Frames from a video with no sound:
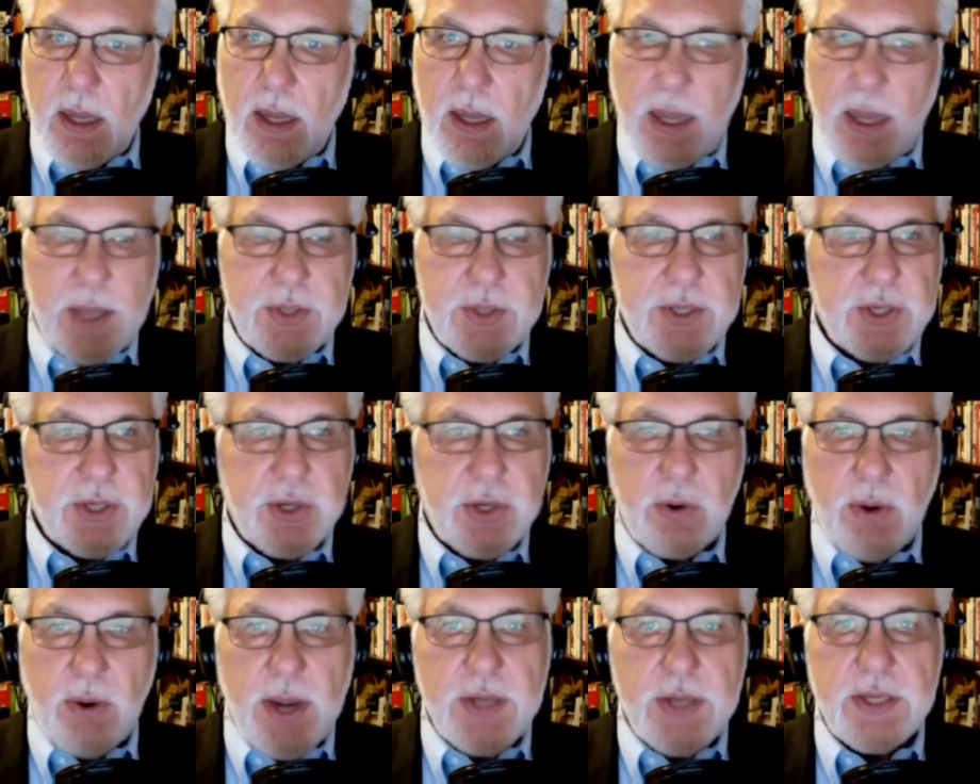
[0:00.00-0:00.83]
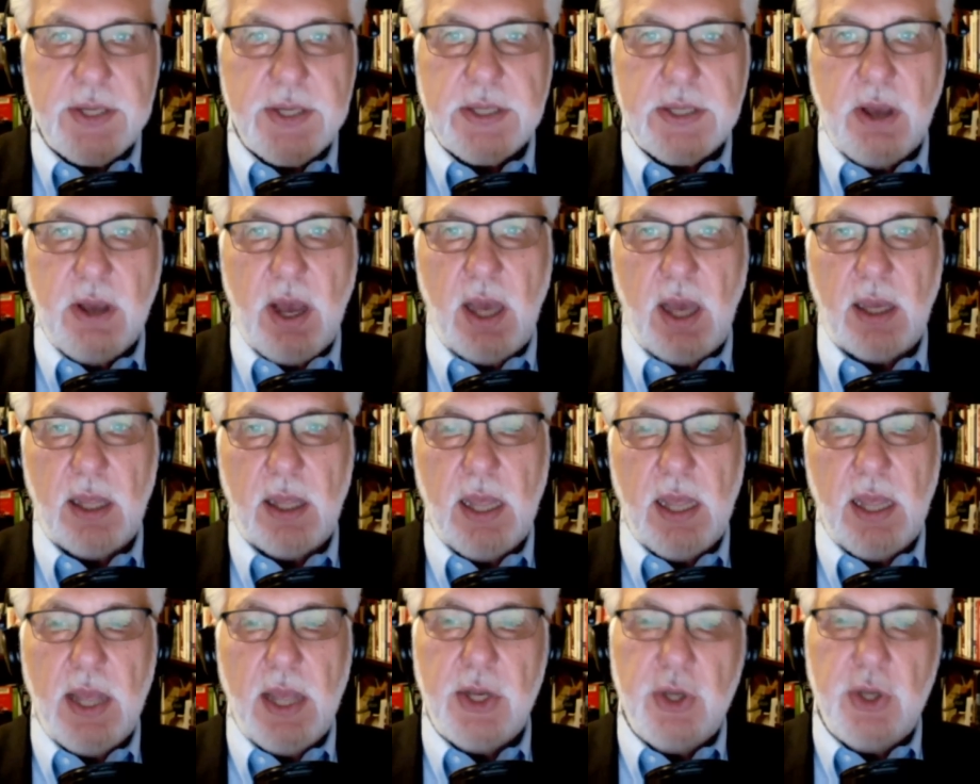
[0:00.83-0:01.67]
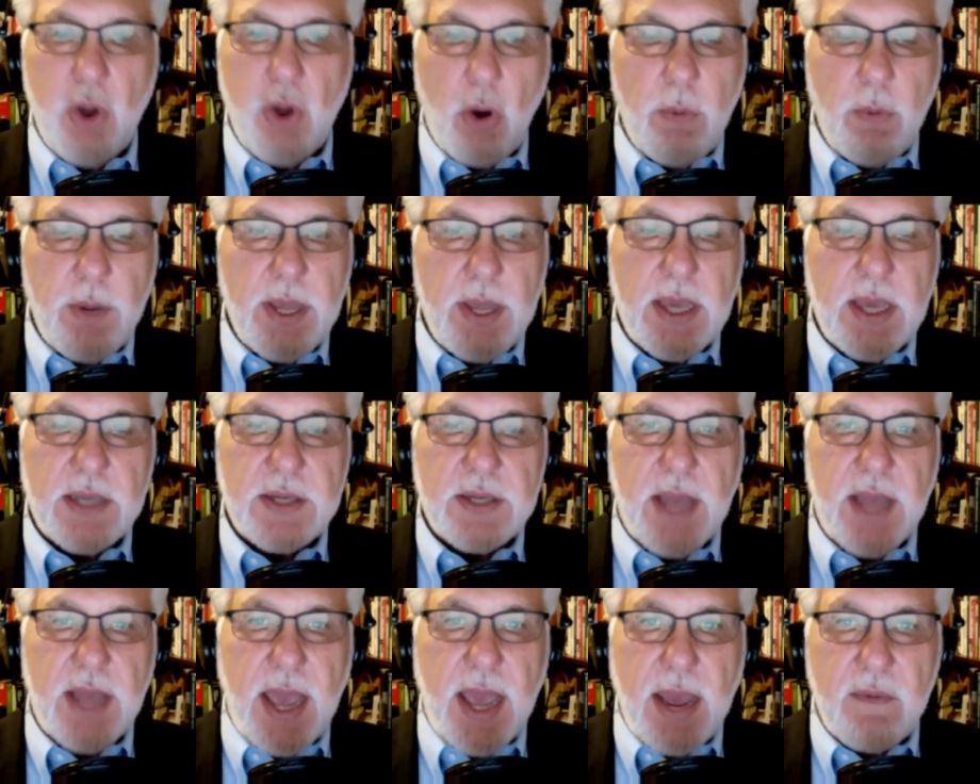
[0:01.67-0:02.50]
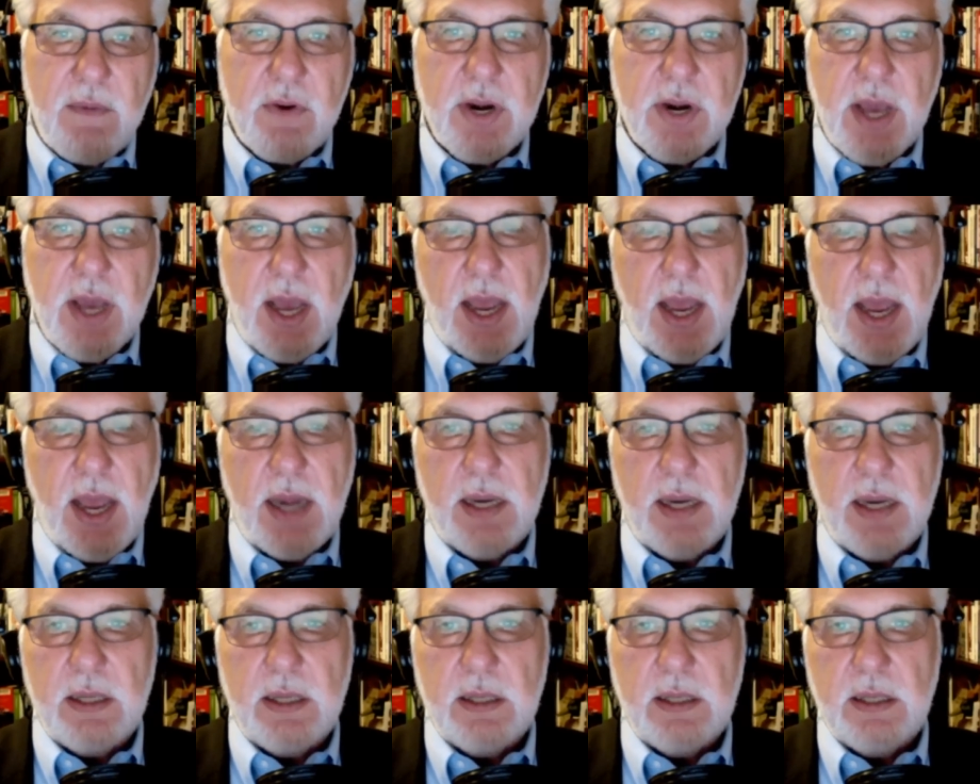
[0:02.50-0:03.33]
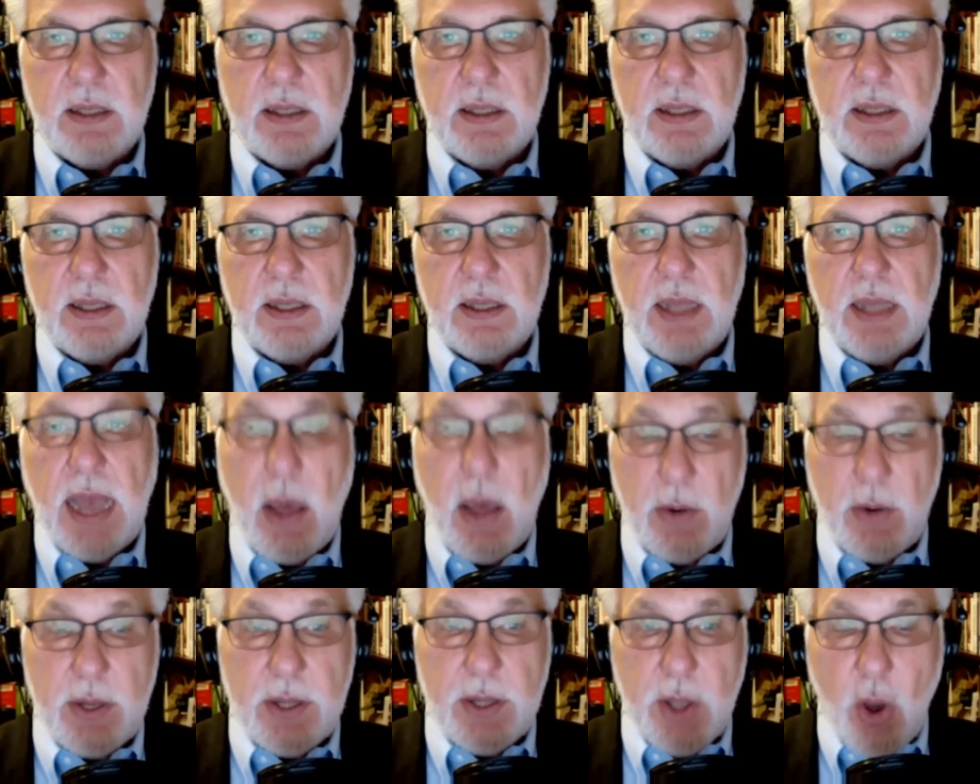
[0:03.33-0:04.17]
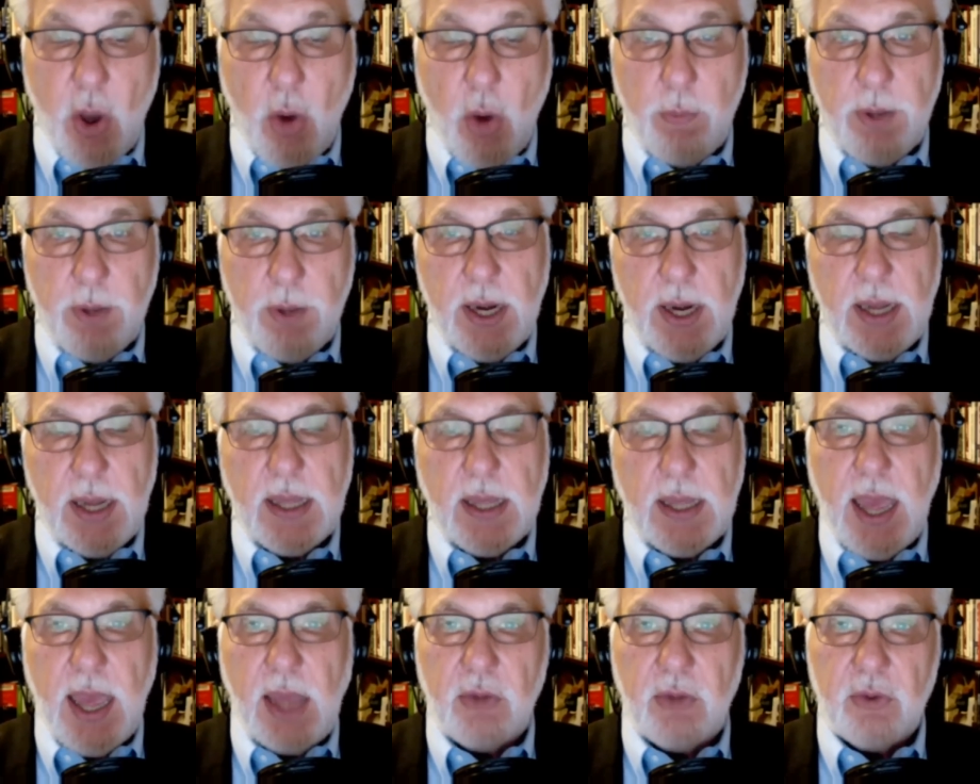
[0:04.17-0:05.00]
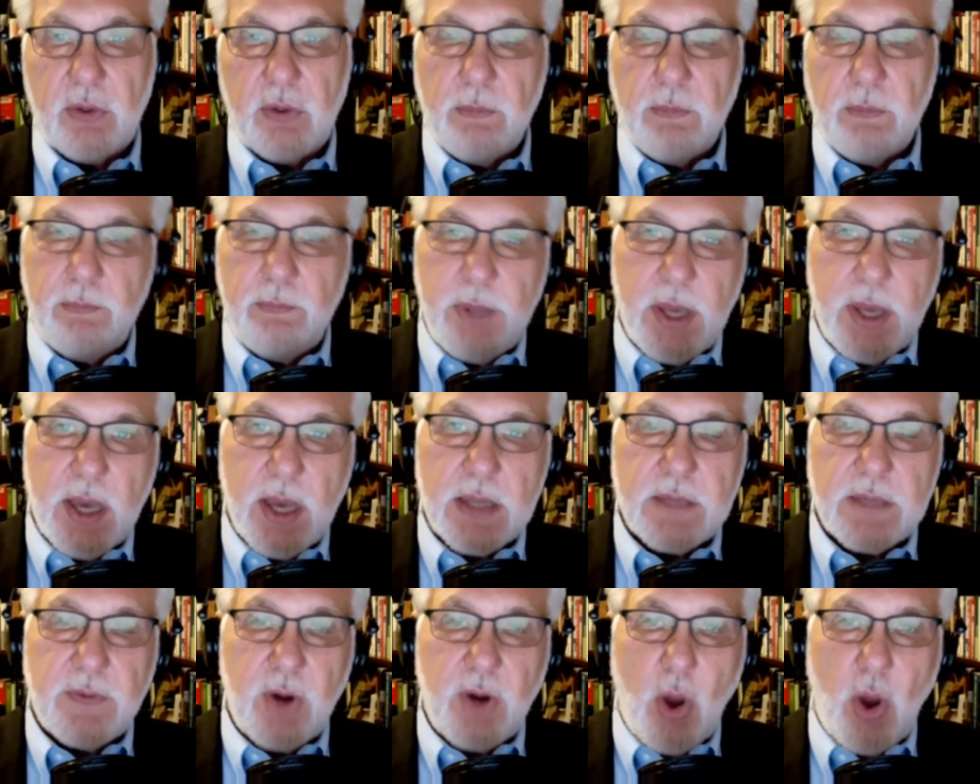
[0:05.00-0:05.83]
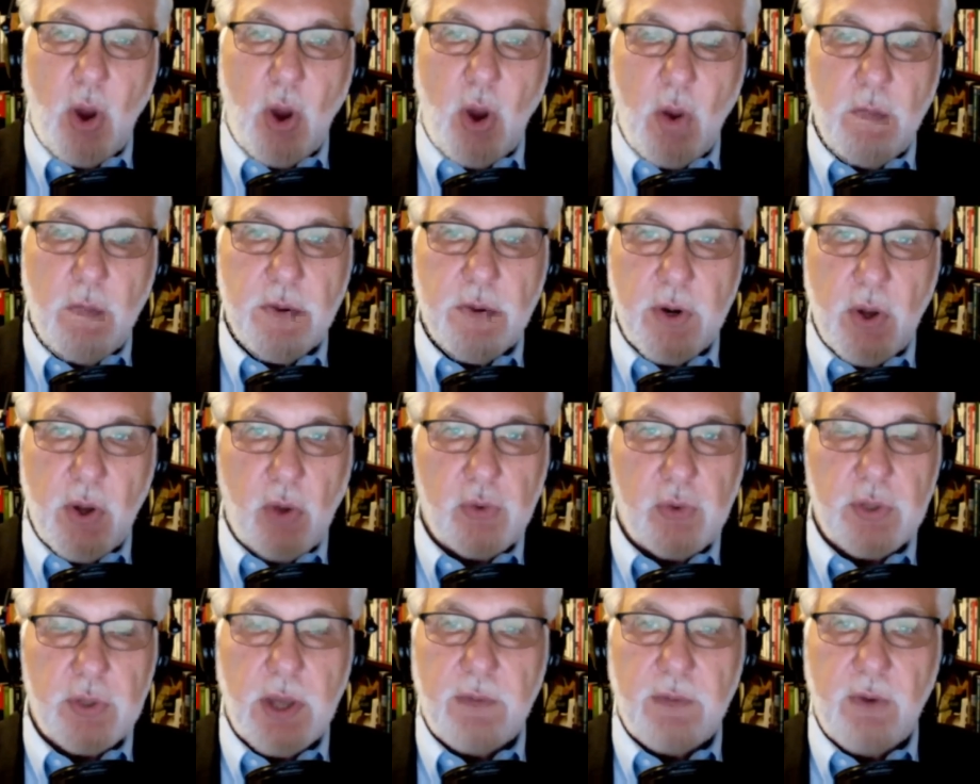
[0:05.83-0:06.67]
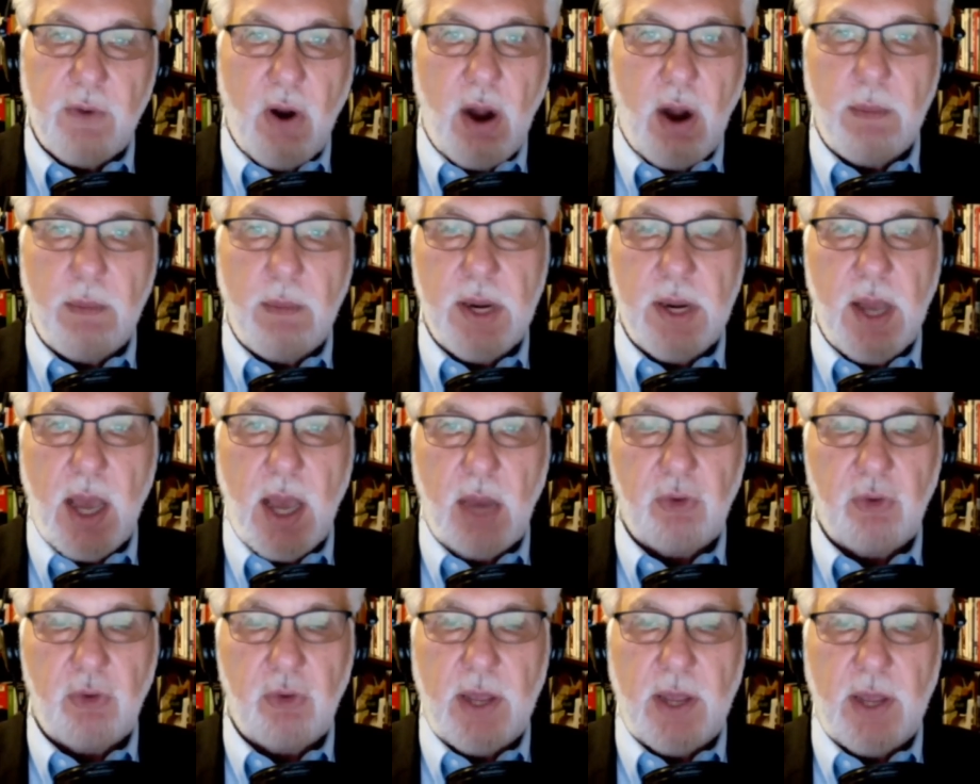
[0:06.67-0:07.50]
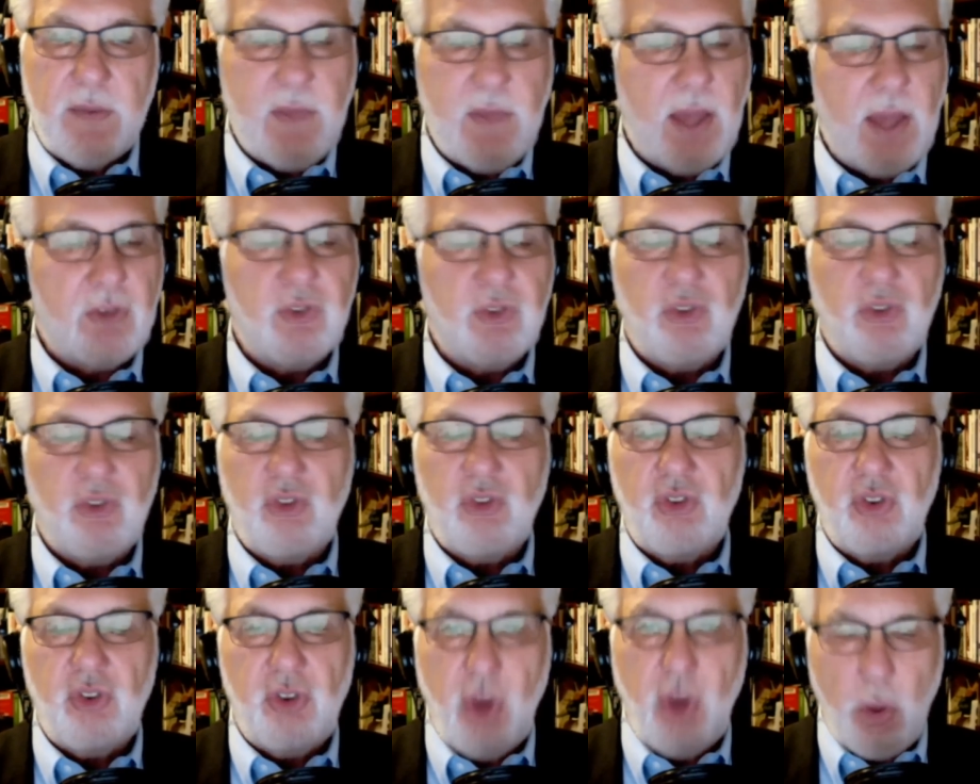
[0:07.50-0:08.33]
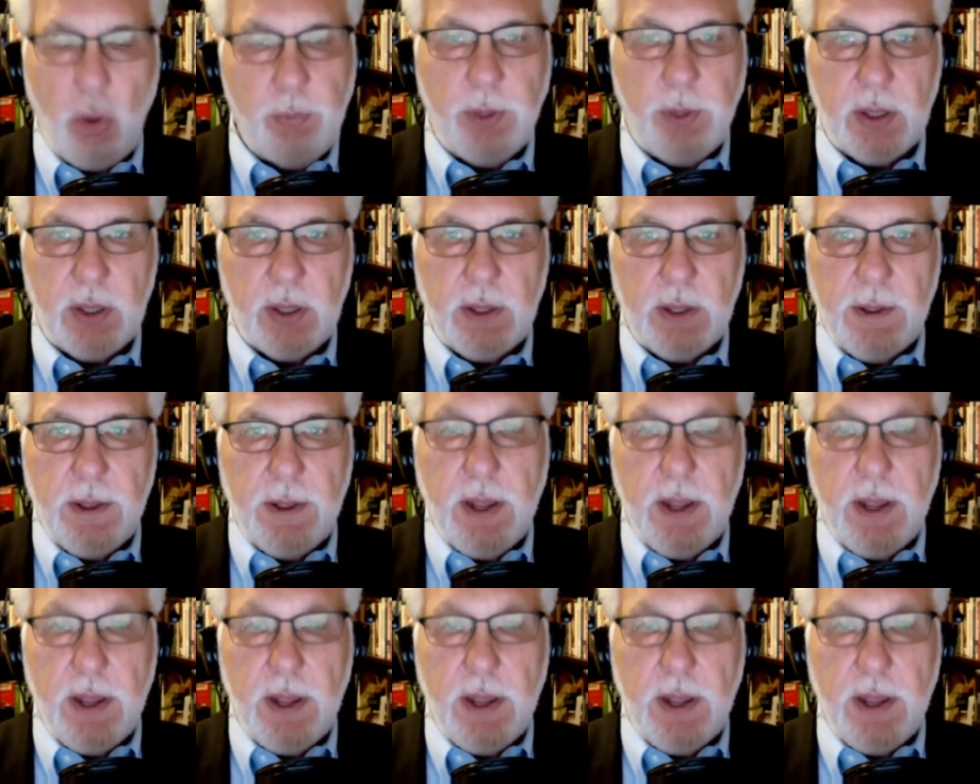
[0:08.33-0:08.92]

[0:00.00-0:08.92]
It's just crazy talk. Nobody has ever died, out in the open in any case, because of an overdose of carbon dioxide. That's stupid.